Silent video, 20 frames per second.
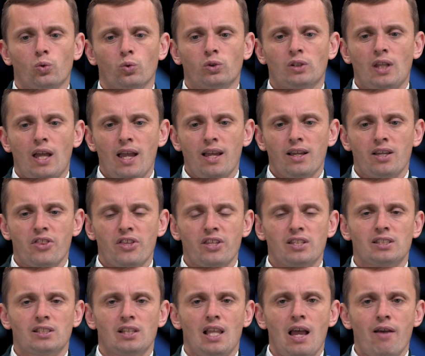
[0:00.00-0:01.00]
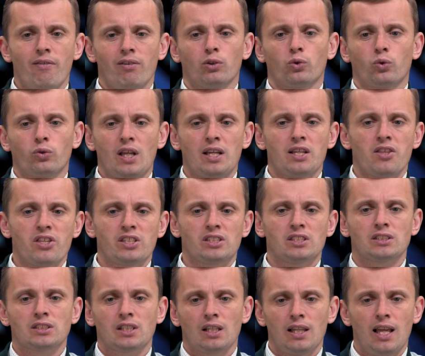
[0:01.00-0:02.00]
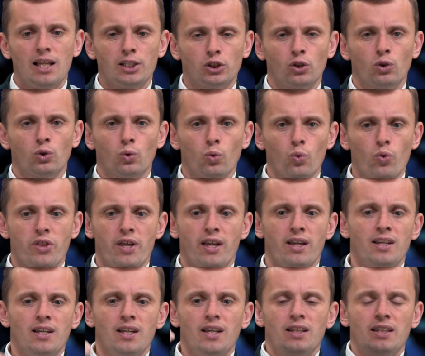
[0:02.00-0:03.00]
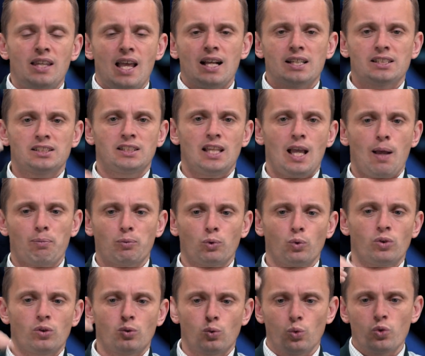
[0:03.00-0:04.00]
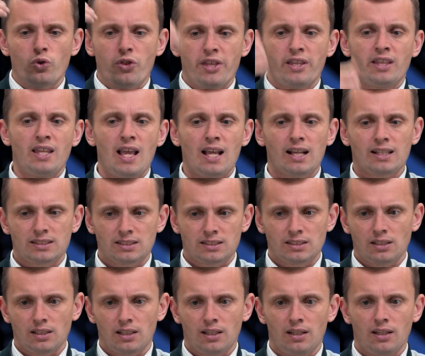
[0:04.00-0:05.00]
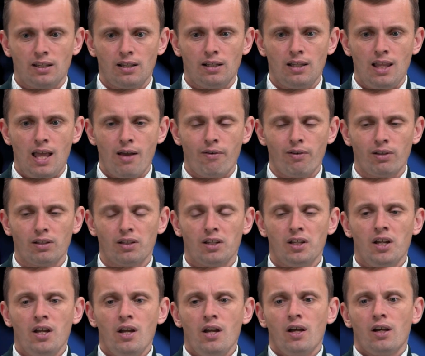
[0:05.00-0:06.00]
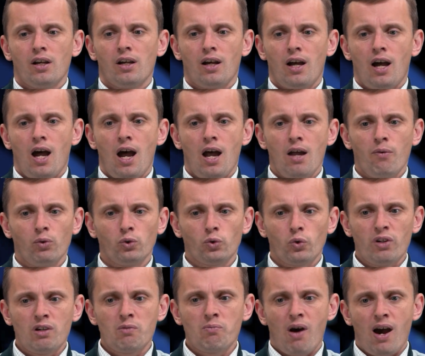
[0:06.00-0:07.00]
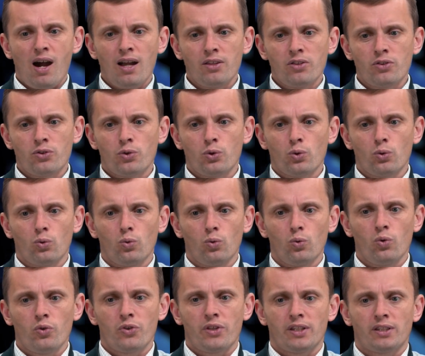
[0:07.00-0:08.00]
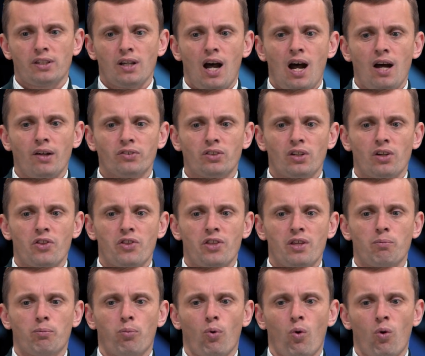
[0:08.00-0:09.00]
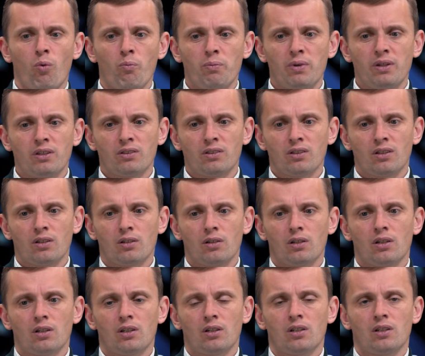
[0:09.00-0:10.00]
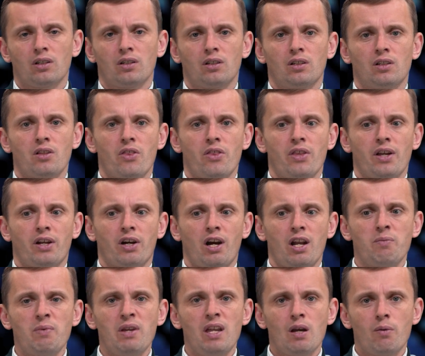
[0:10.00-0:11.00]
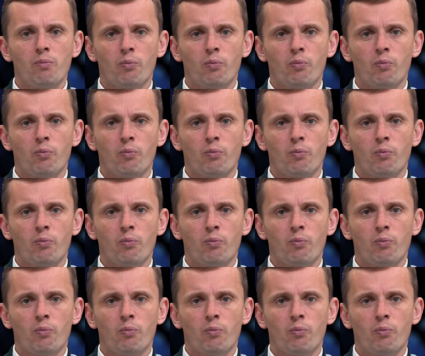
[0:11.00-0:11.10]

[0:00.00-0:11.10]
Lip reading: take this level, to take this escalation to the next step, to the next level. I want to remind you that after the bombing the Crimea